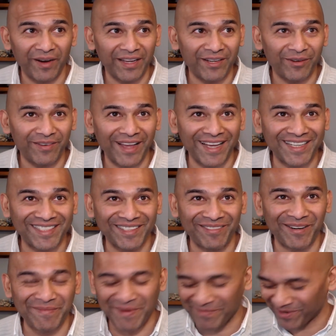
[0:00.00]
I don't actually
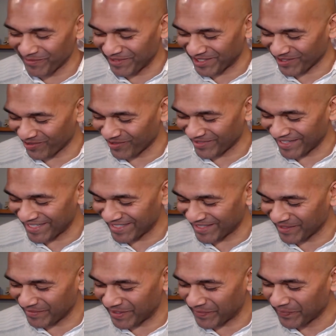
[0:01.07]
remember which order I did
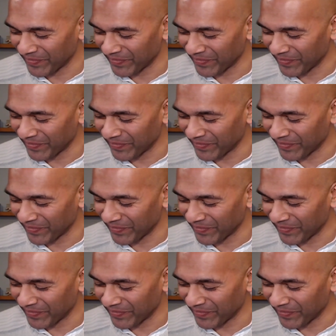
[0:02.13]
them in.